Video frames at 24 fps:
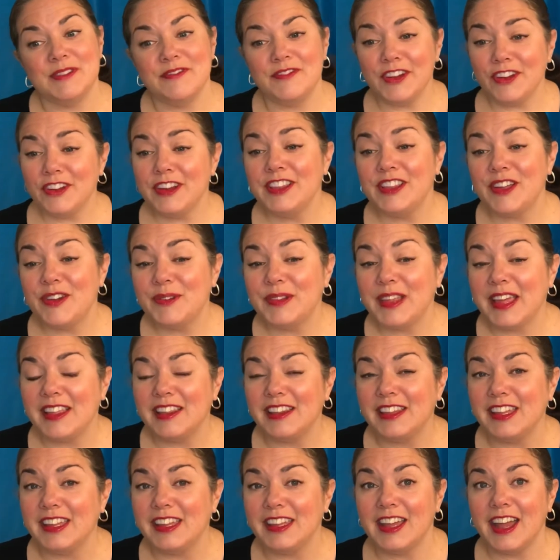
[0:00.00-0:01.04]
very low
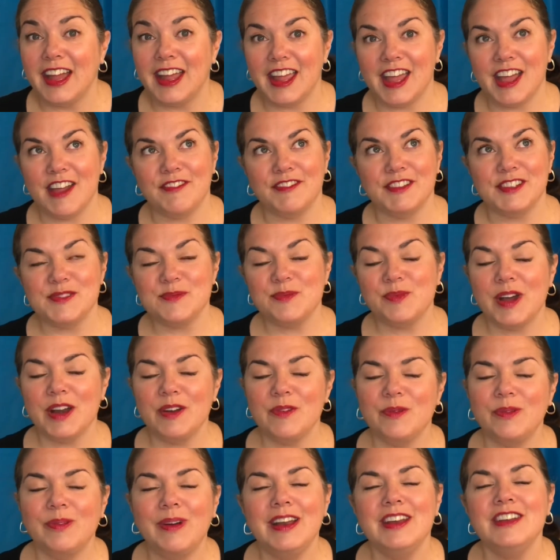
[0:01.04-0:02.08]
lately. I have this
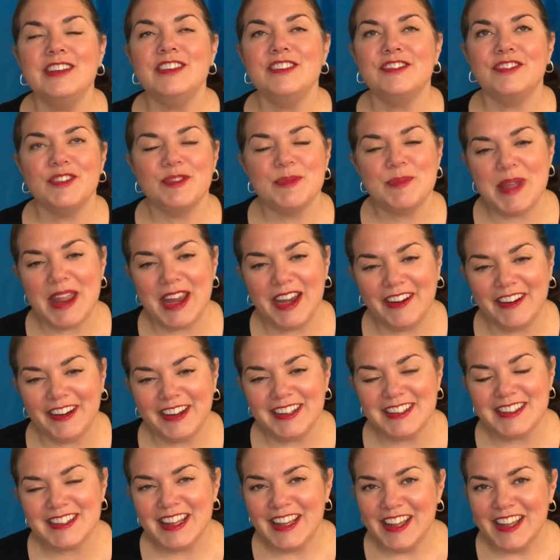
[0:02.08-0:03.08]
one wonderful parent